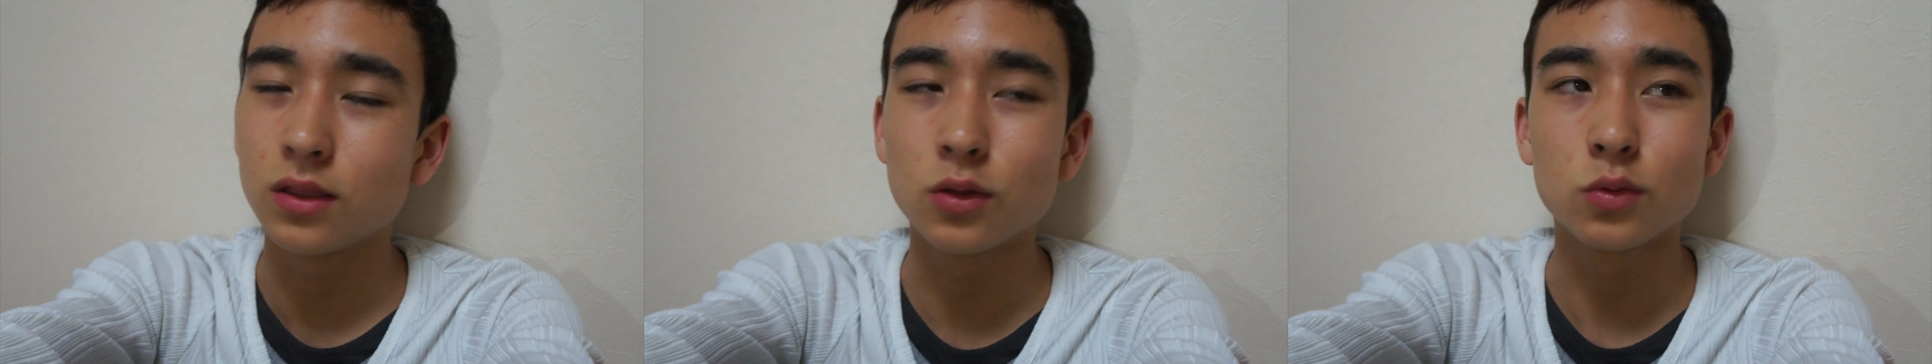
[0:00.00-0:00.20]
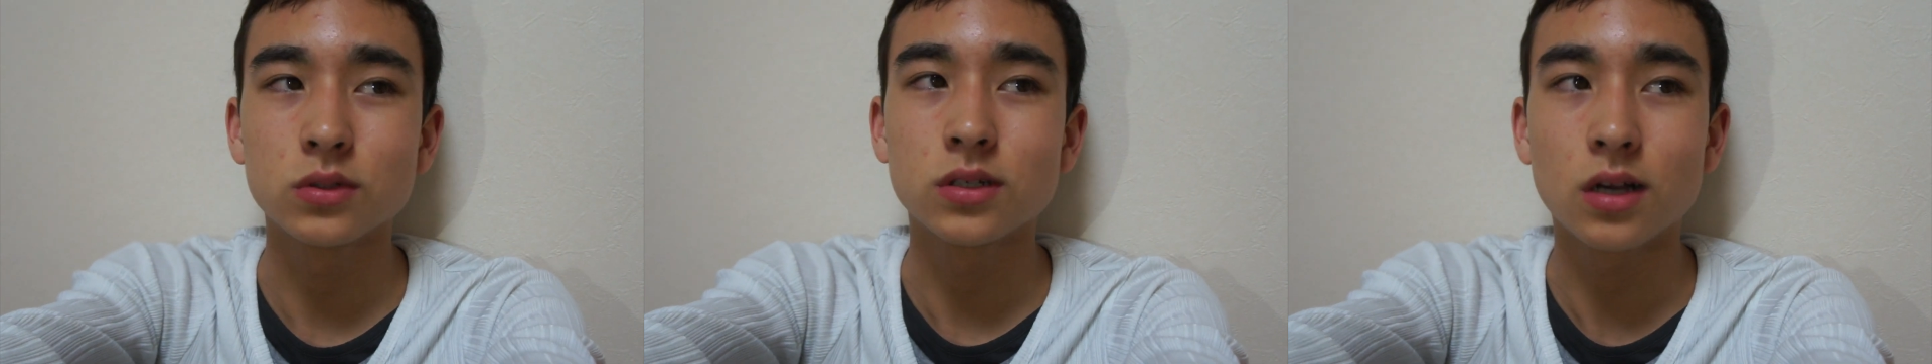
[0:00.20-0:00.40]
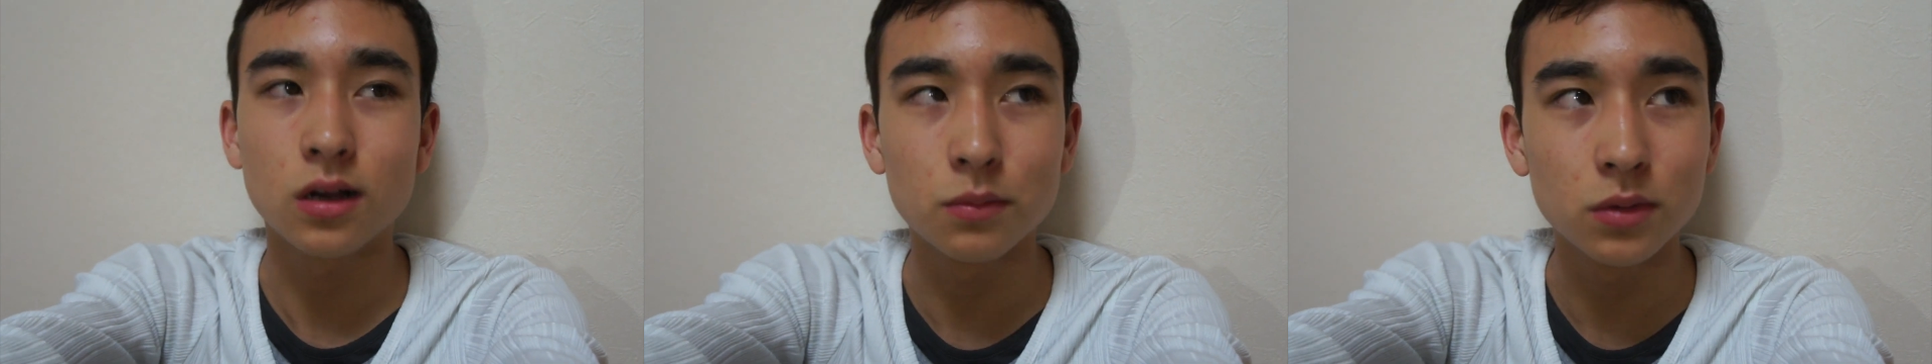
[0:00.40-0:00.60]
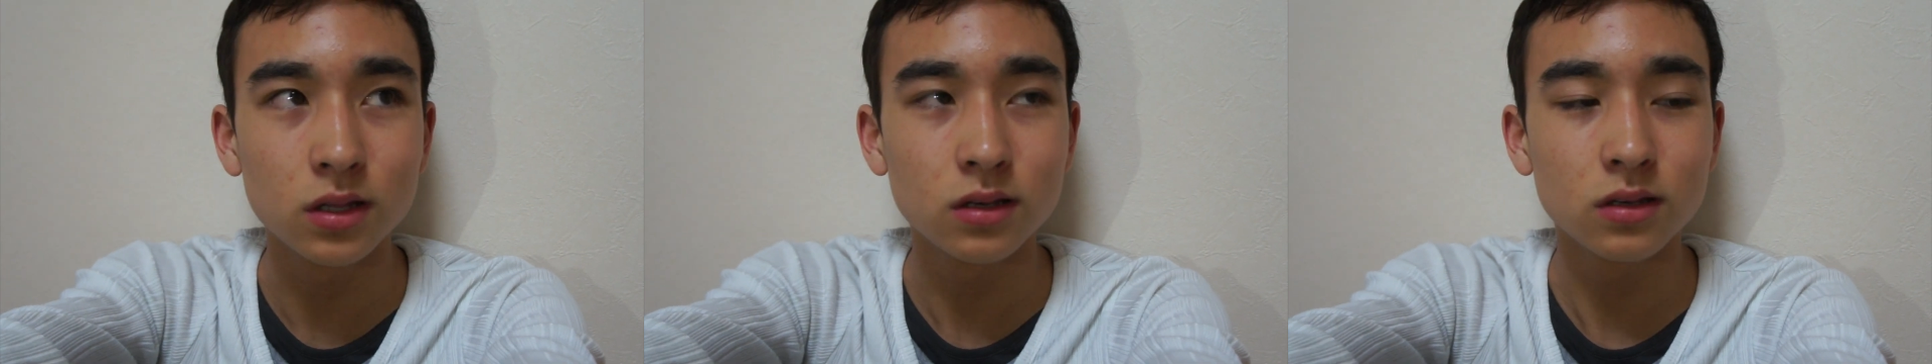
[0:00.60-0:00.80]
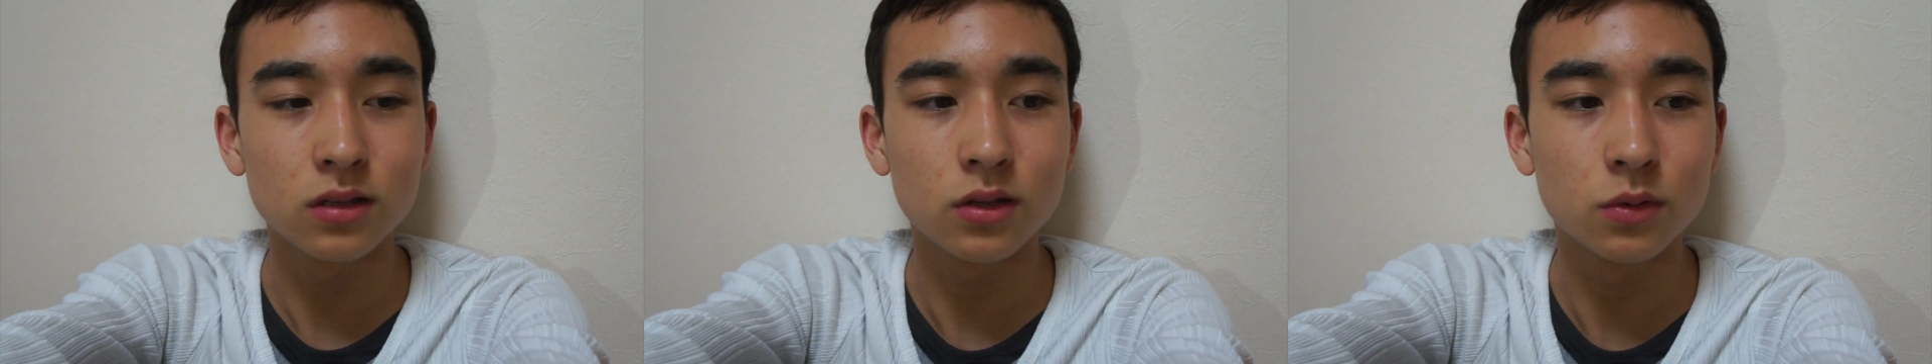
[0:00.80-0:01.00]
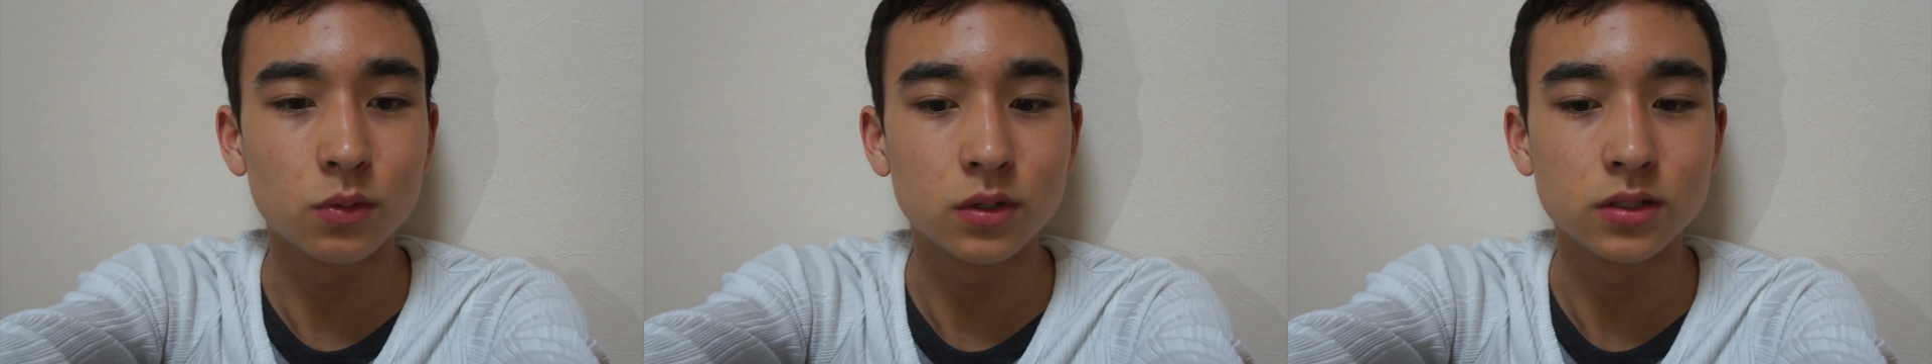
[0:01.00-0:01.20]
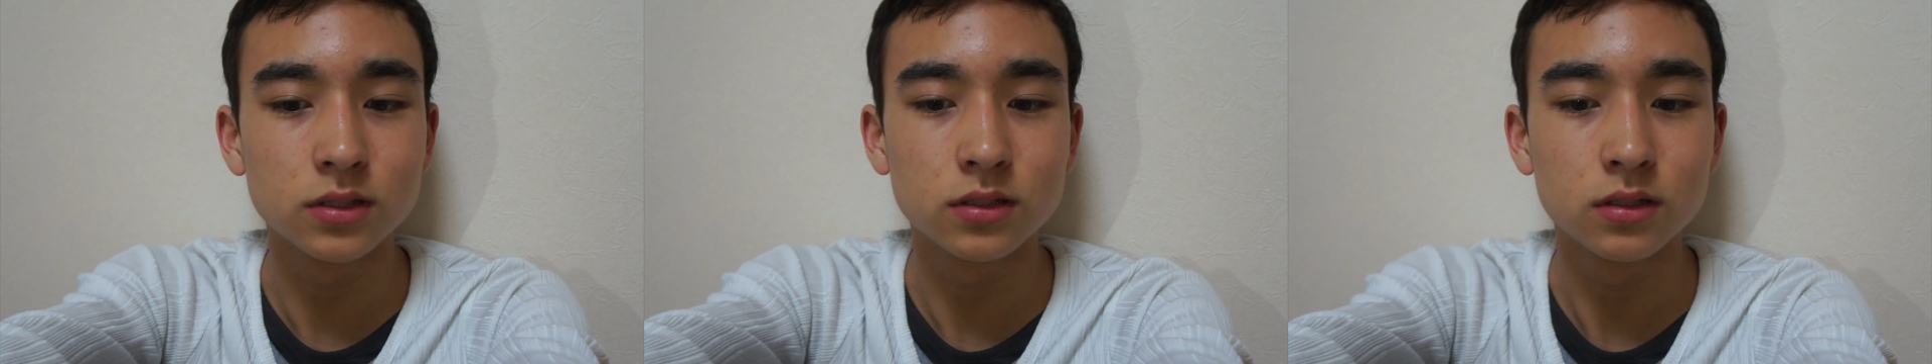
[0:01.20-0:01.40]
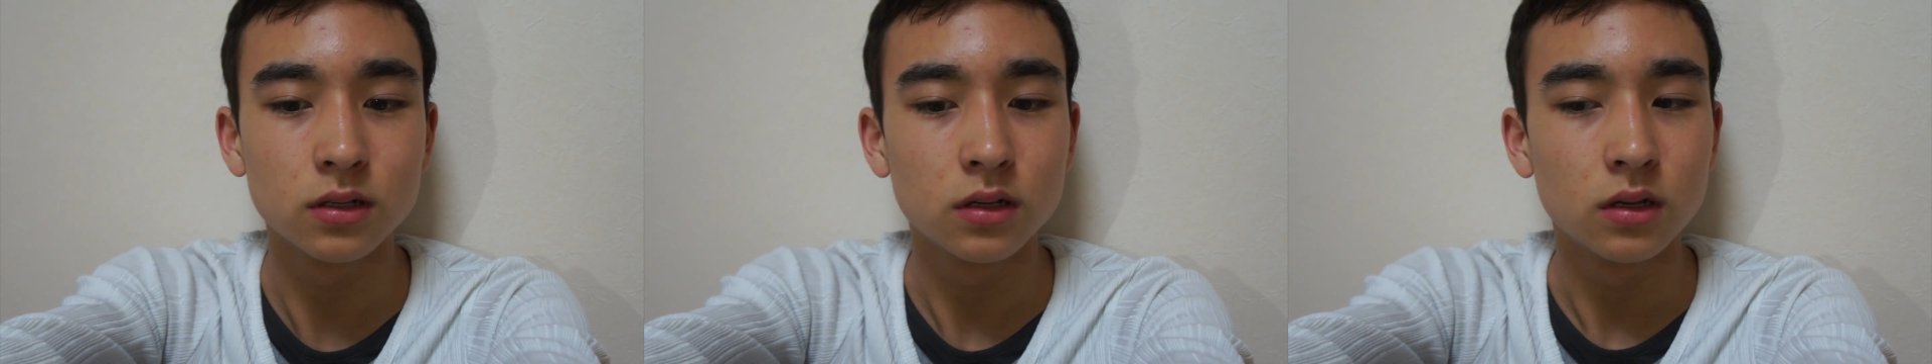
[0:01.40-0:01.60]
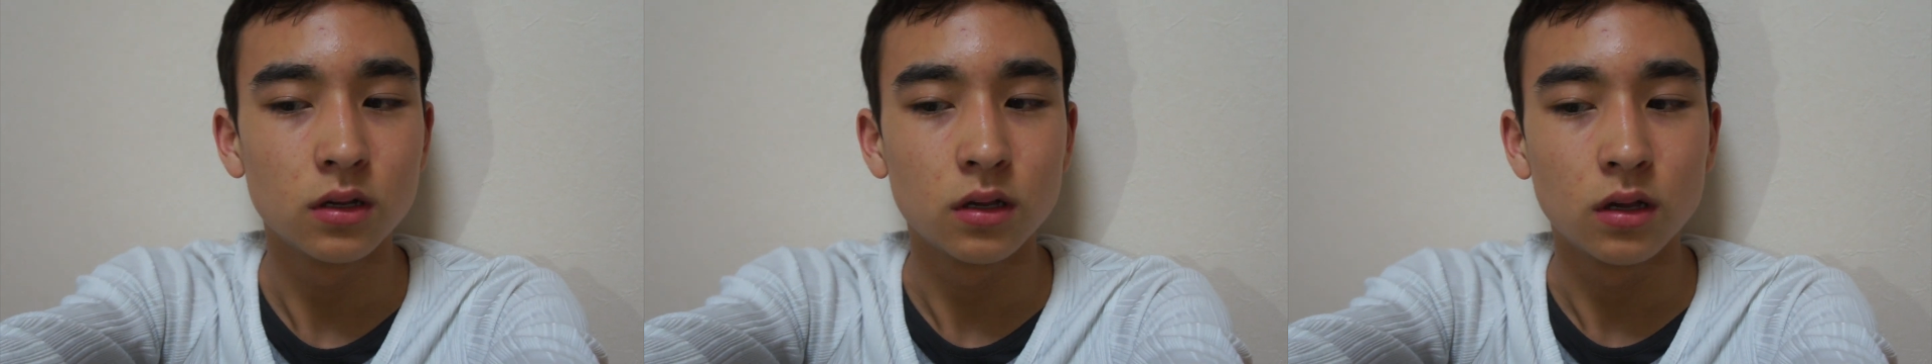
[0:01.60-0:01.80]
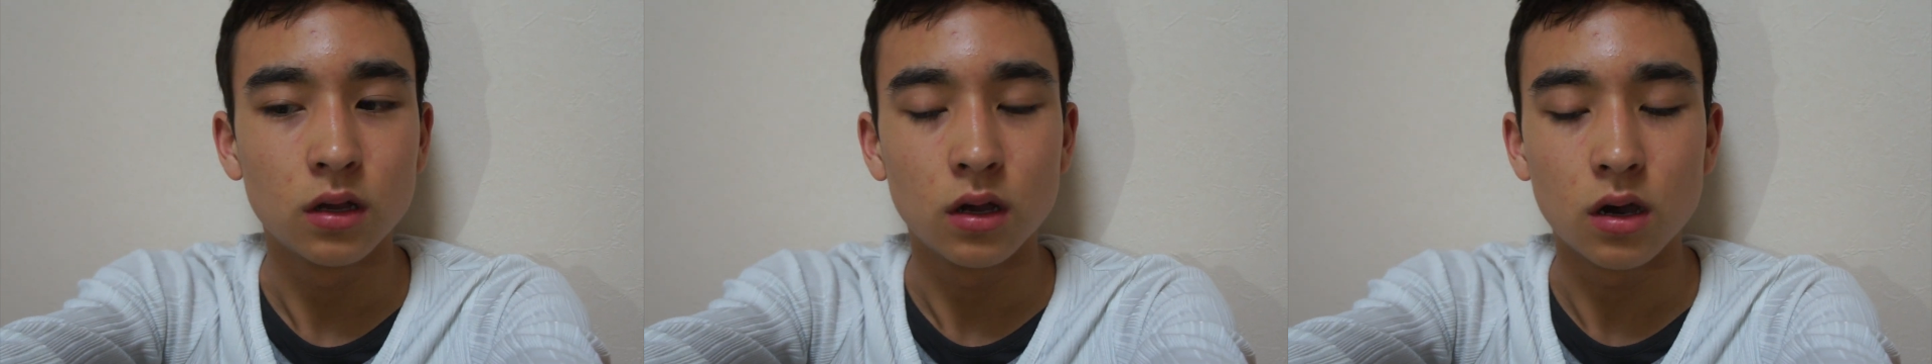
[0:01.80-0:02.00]
And there was cumin, there
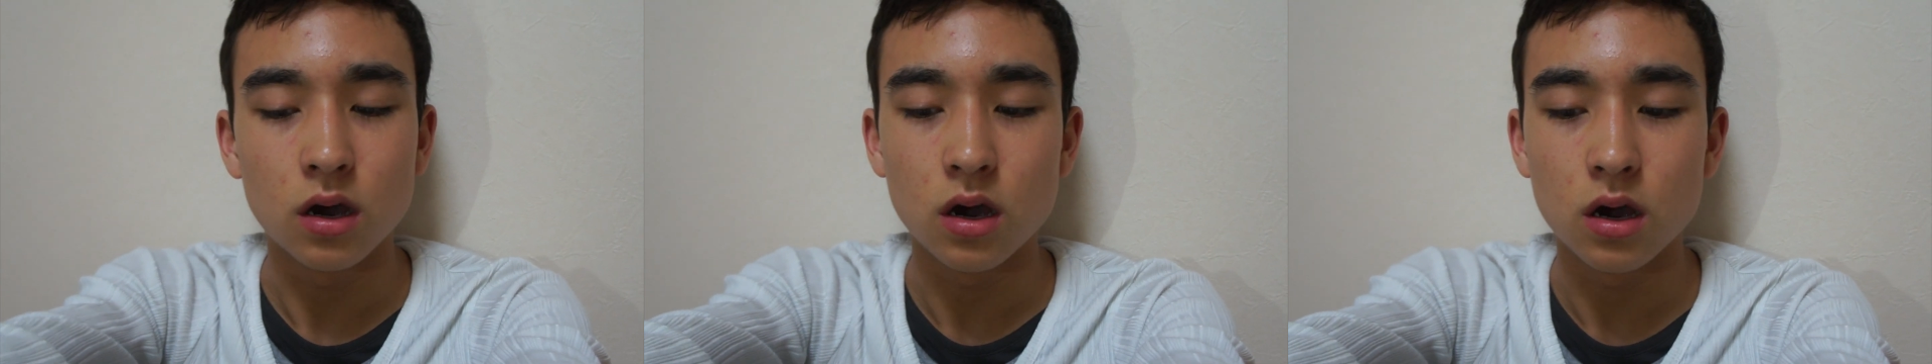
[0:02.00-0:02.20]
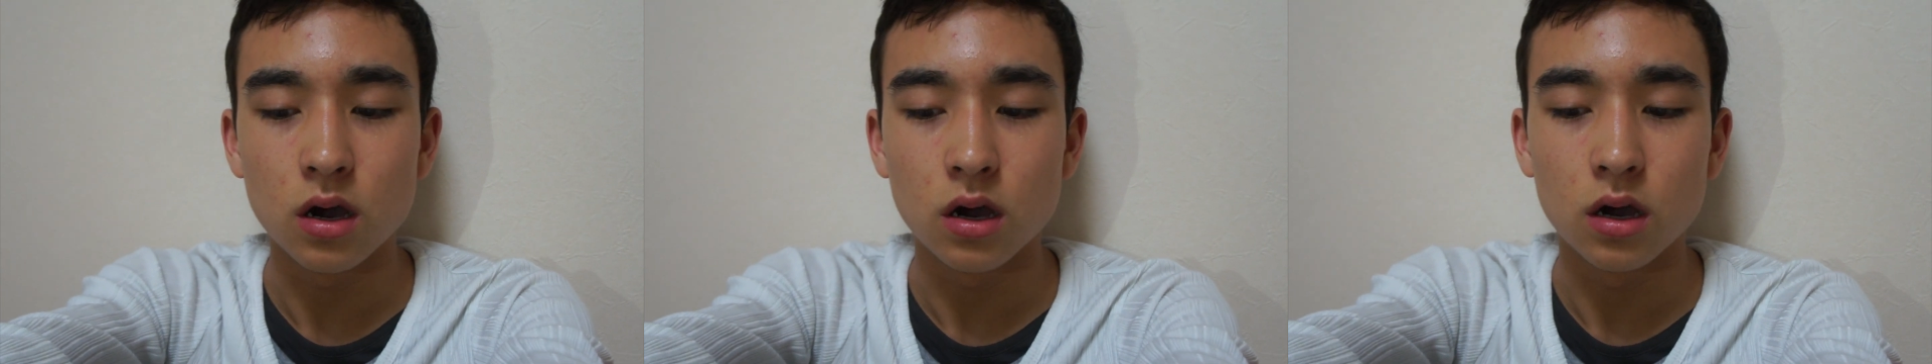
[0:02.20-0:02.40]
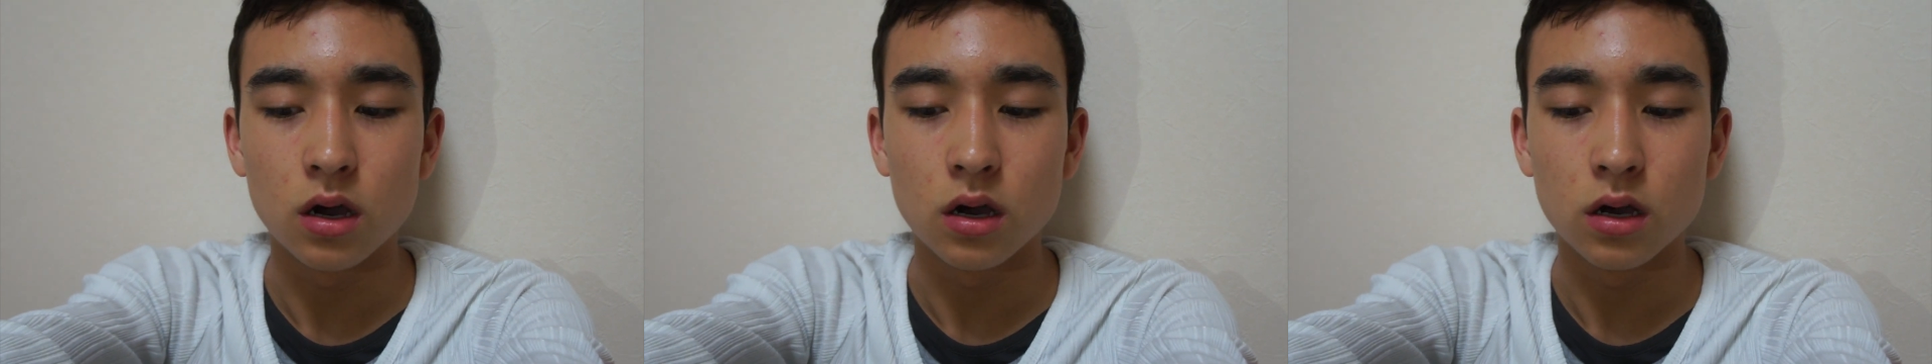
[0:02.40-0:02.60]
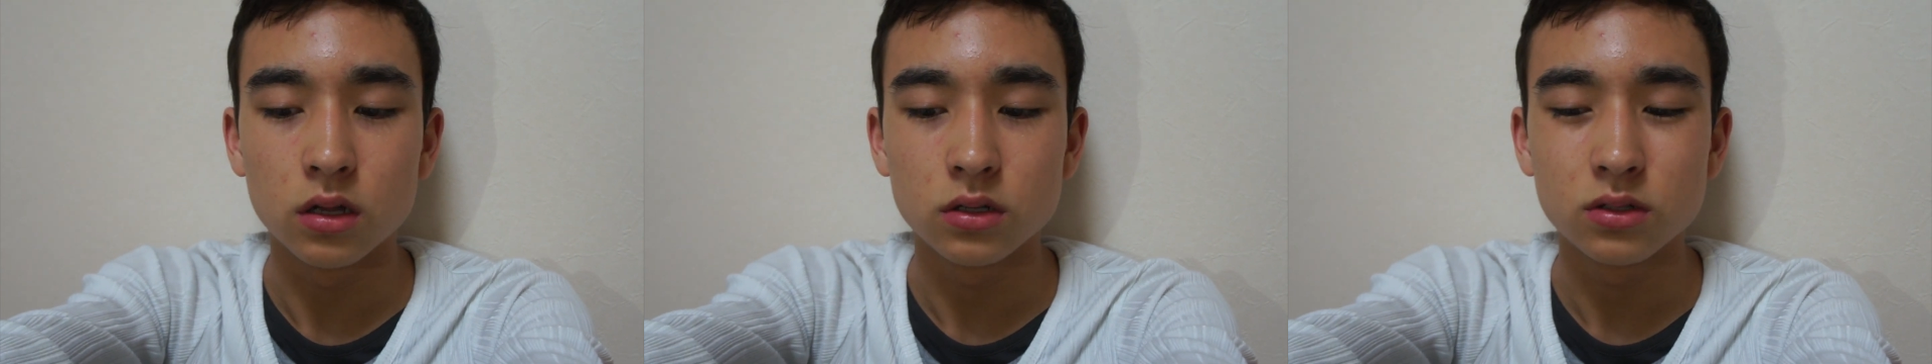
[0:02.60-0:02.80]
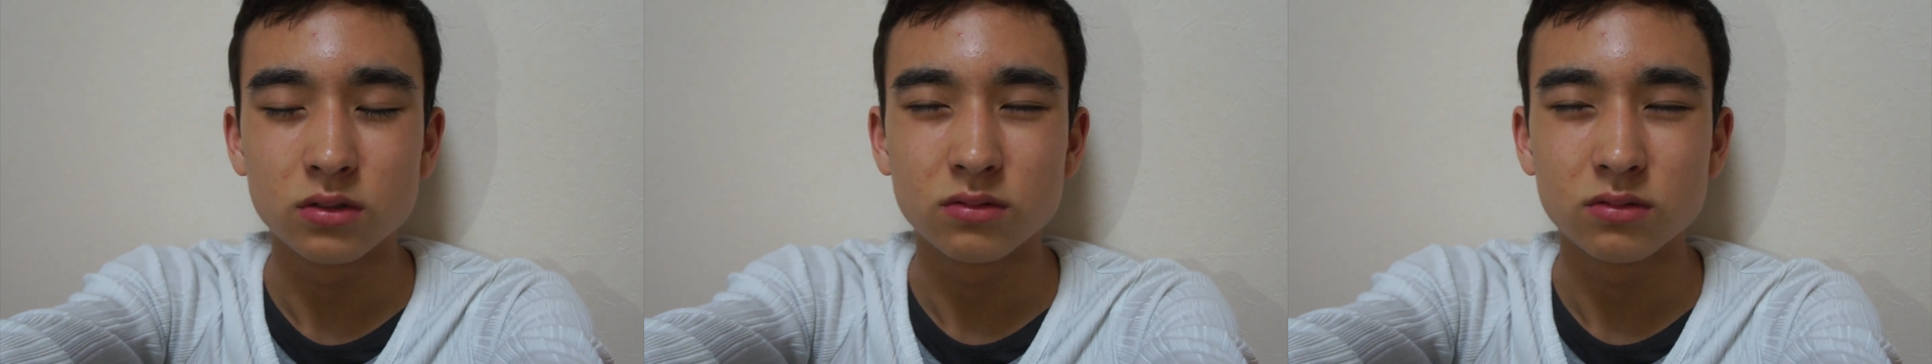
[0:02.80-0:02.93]
was, uh,